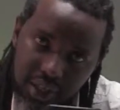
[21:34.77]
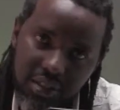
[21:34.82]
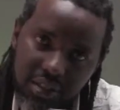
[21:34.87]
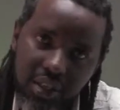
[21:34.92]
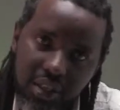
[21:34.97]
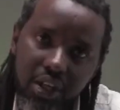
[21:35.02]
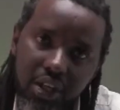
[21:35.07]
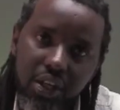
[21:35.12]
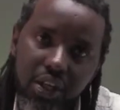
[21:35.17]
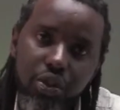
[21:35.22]

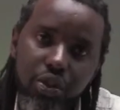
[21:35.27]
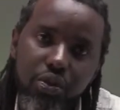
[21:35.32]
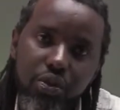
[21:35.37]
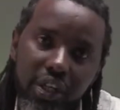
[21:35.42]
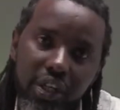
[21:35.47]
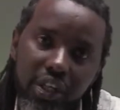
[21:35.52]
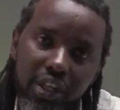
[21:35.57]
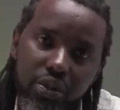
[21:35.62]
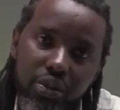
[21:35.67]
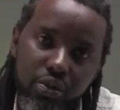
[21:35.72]
you need to
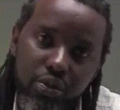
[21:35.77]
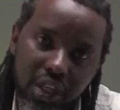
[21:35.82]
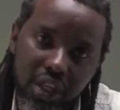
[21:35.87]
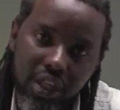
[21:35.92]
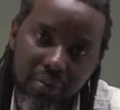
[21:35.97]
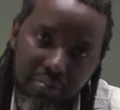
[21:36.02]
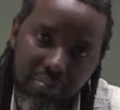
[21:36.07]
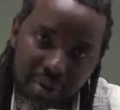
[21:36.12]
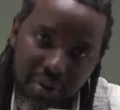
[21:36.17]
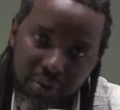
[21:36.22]
keep
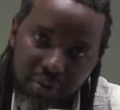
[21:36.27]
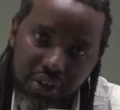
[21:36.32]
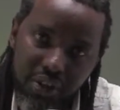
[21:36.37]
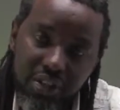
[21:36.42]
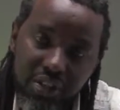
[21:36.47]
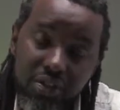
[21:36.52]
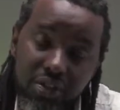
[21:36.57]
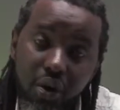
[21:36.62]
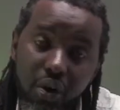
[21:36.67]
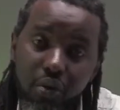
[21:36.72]
memories
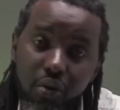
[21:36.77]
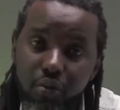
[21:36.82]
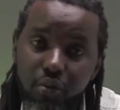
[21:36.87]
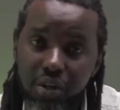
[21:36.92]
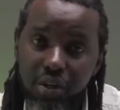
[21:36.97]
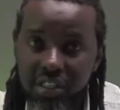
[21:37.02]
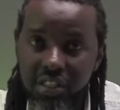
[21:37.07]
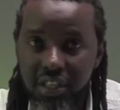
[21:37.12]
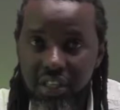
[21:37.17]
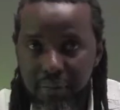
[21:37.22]
of what is
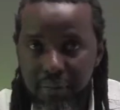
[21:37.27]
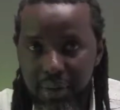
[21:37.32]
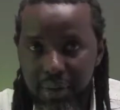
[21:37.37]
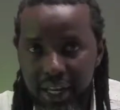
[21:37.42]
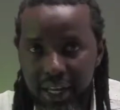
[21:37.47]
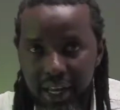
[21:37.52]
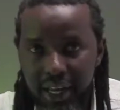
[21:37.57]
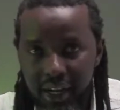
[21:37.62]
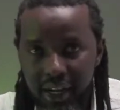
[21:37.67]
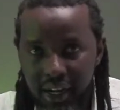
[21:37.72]
happening
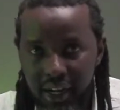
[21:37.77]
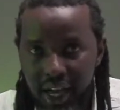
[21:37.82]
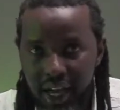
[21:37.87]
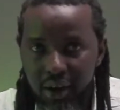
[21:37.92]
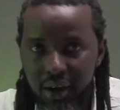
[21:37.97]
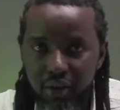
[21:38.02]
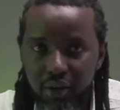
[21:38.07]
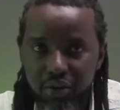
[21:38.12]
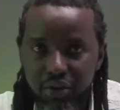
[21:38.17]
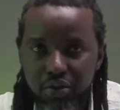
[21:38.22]
now, so
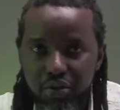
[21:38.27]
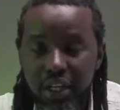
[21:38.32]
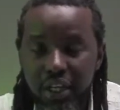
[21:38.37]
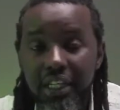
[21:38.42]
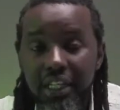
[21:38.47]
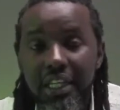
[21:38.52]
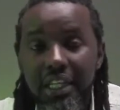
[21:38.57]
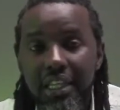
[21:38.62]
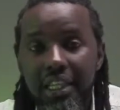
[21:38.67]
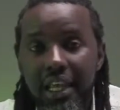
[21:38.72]
that in
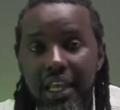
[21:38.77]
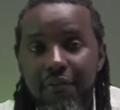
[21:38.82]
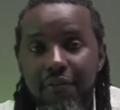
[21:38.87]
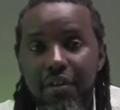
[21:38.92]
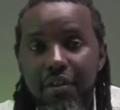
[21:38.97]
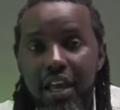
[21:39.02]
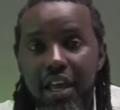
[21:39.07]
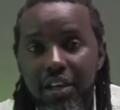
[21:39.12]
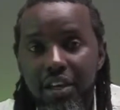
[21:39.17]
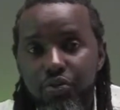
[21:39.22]
the
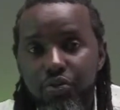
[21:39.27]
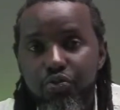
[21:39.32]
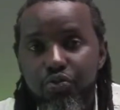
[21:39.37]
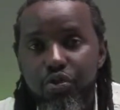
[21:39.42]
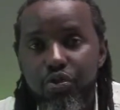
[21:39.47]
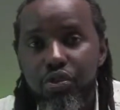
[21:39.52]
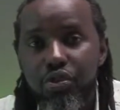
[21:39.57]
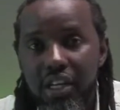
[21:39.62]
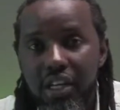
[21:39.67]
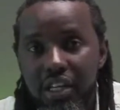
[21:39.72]
next few
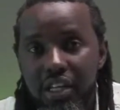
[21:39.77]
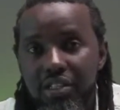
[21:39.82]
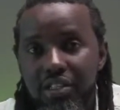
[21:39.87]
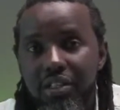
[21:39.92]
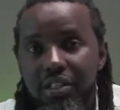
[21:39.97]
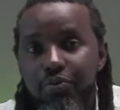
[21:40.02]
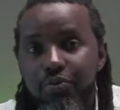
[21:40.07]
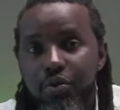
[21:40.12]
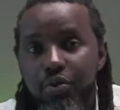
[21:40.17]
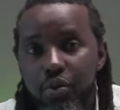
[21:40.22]
days, few
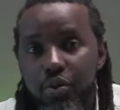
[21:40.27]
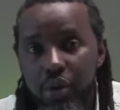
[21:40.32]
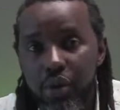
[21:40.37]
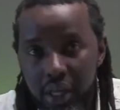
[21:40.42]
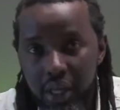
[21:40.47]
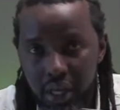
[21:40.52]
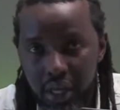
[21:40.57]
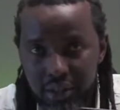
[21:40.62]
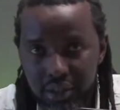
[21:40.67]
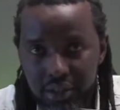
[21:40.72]
years,